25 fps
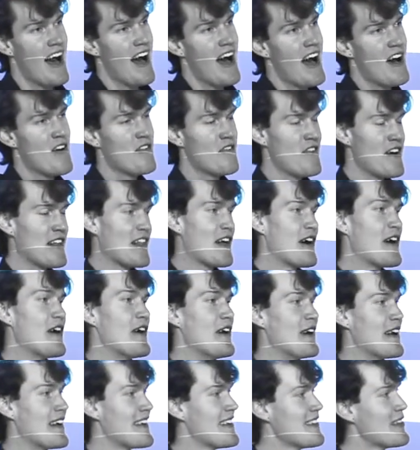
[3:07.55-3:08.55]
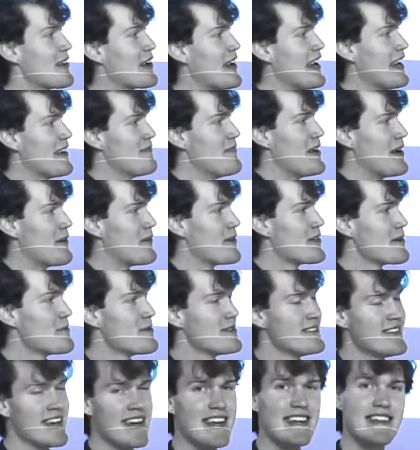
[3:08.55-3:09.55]
a fellow looking at me with a
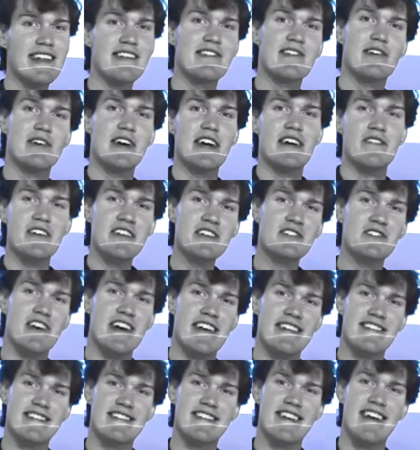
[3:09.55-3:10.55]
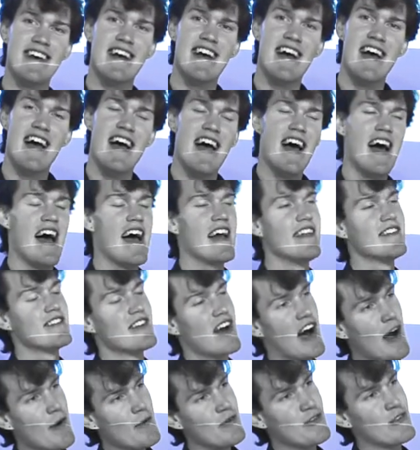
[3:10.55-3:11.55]
particular degree of interest. And so
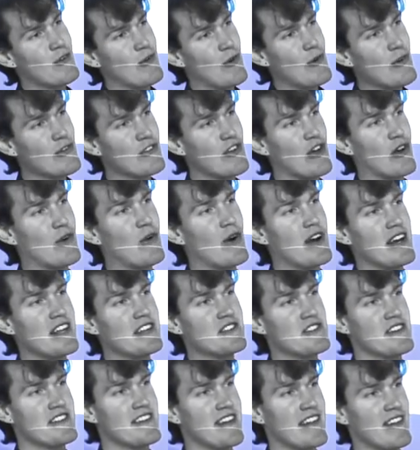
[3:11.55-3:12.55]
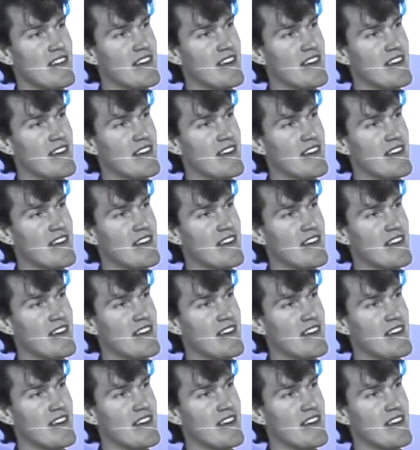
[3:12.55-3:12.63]
I was also quite interested in